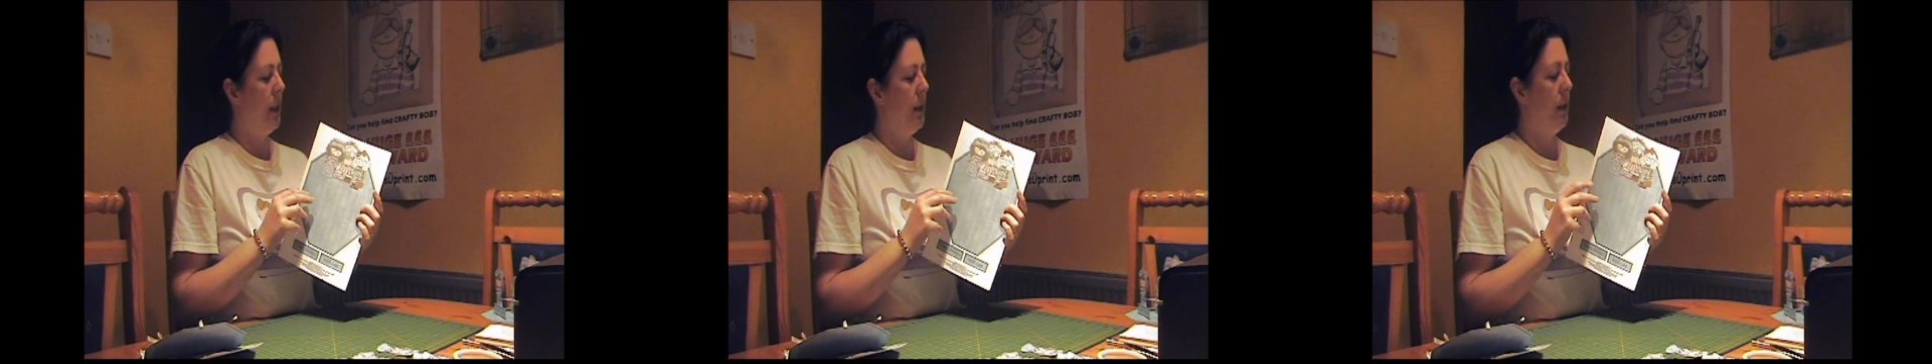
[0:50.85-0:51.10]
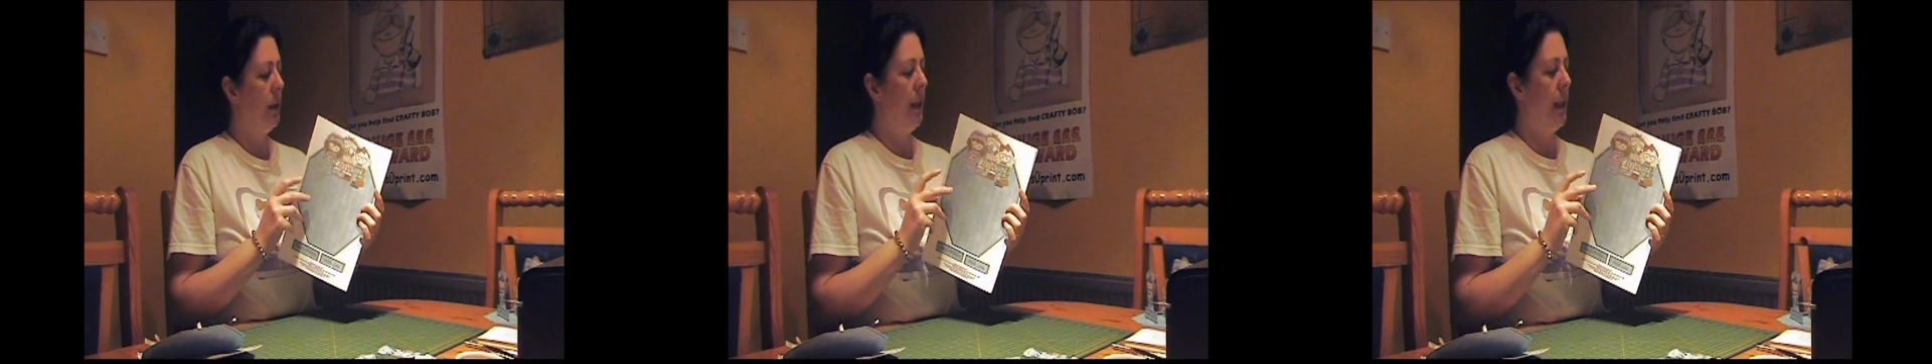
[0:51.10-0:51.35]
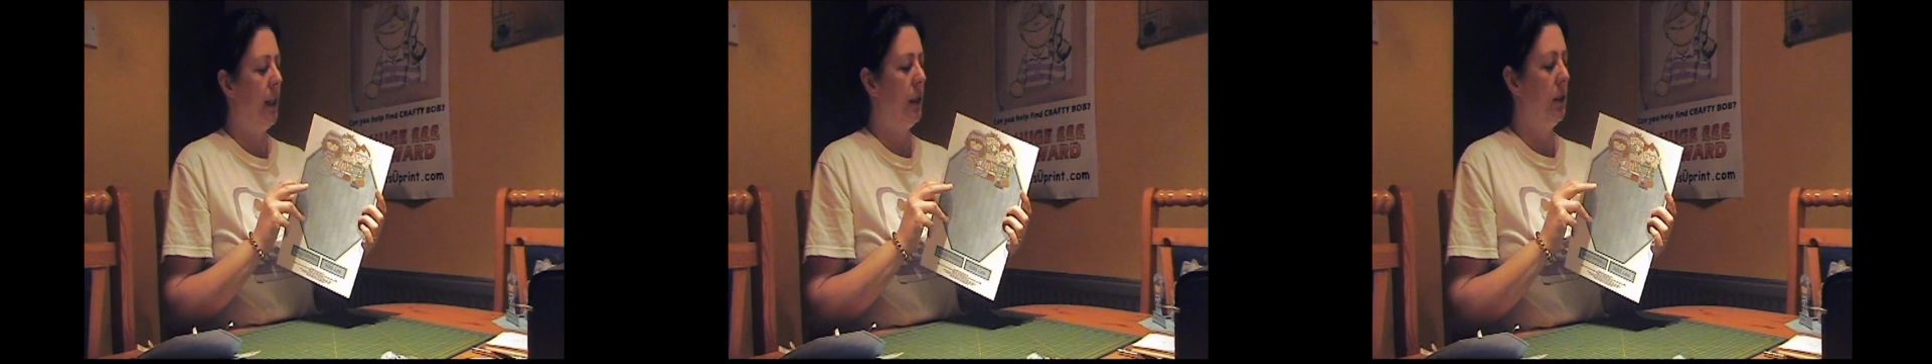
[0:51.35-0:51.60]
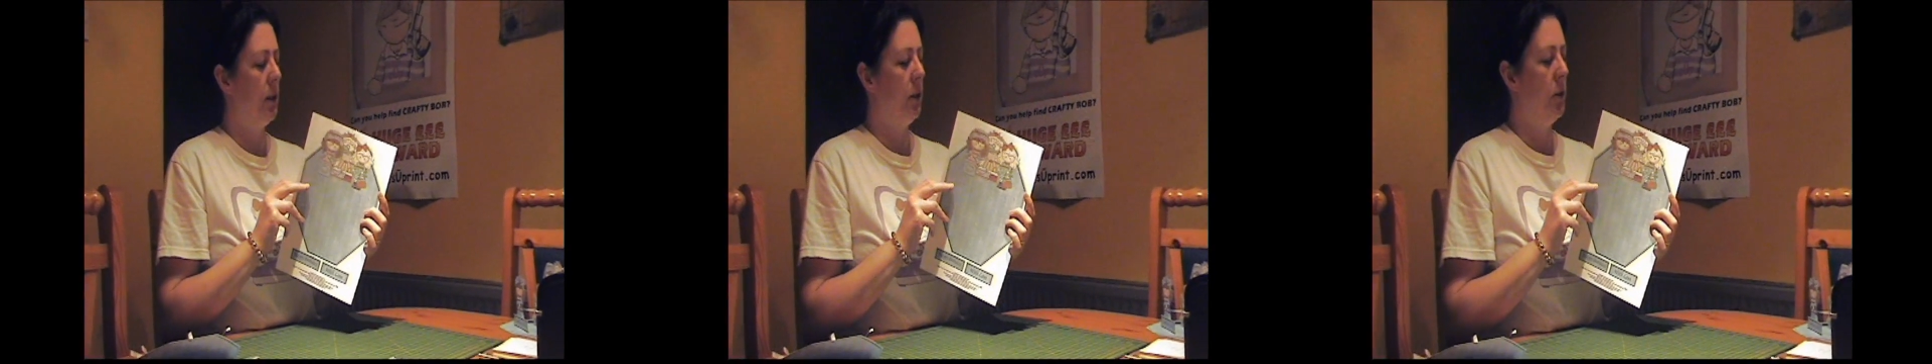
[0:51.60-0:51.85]
In the
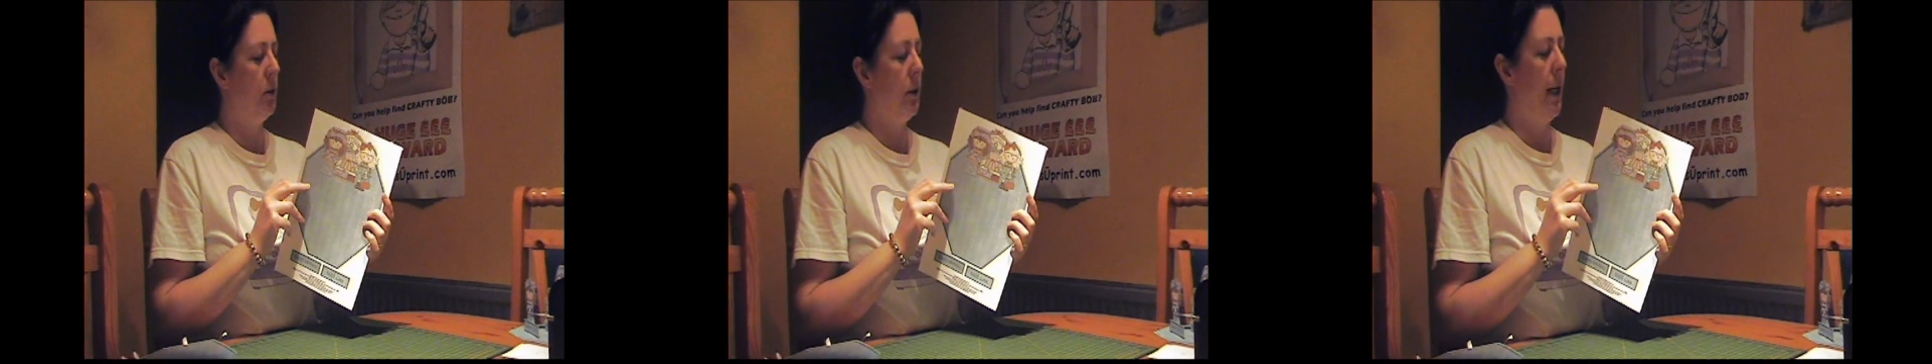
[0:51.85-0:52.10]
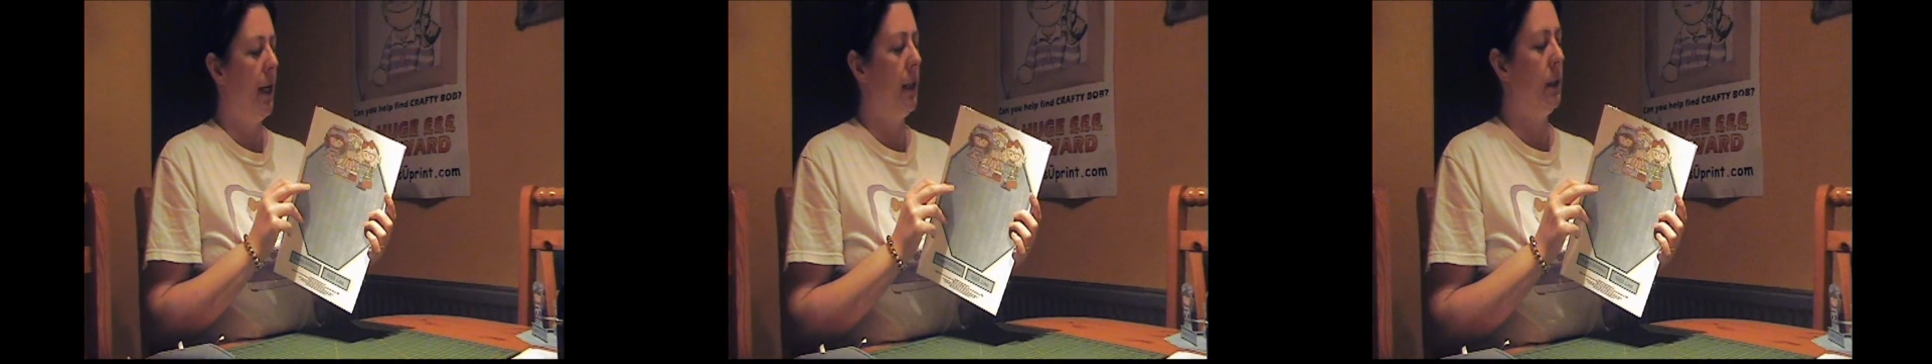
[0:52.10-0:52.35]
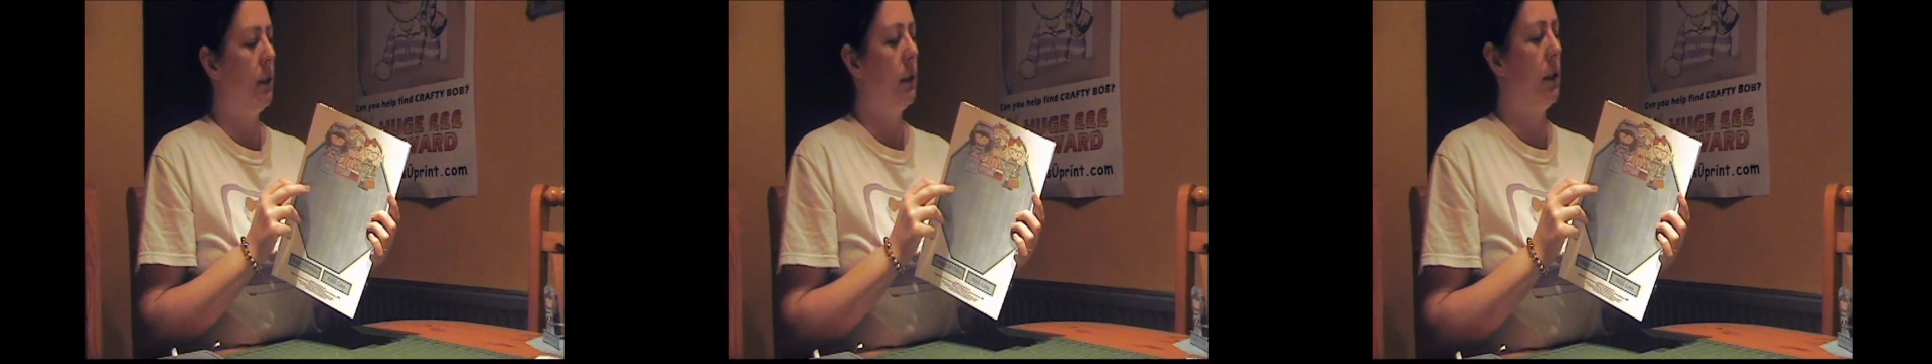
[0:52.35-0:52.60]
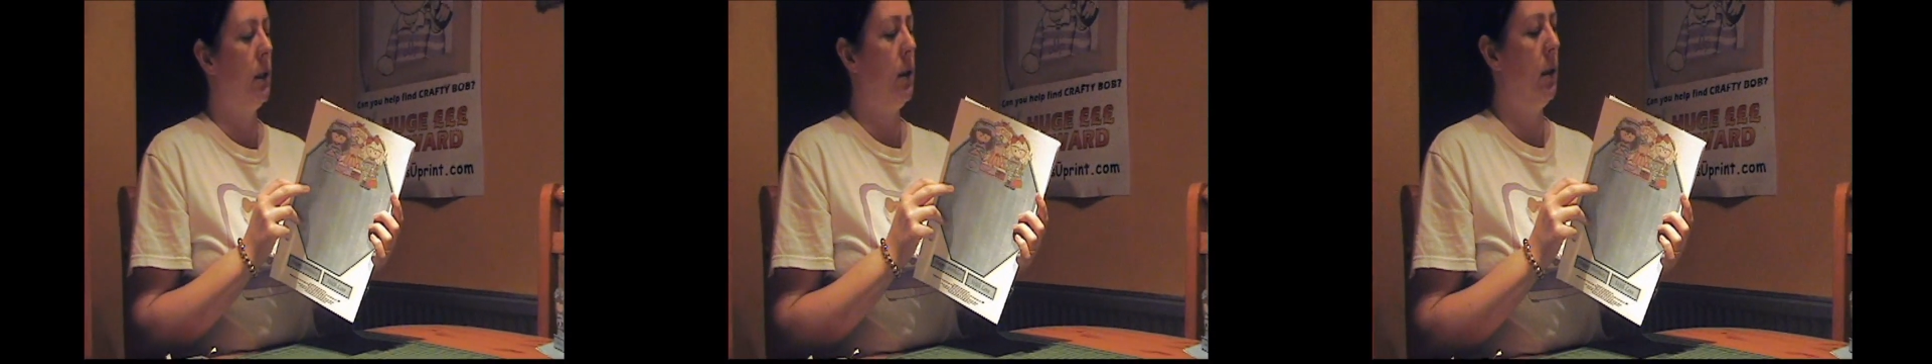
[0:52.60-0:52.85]
kit you
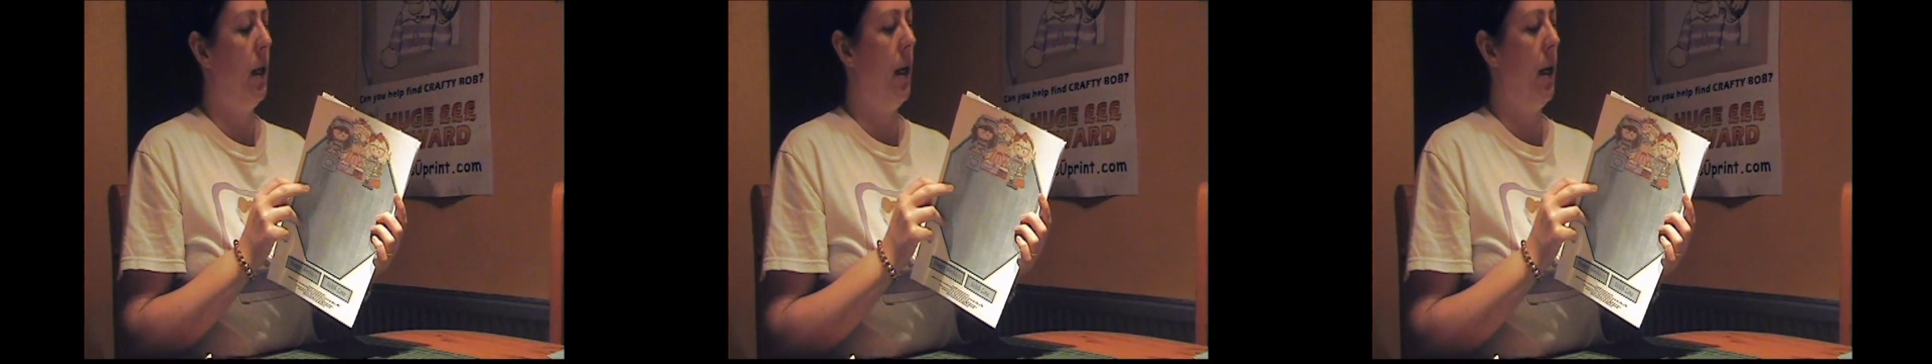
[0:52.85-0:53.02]
get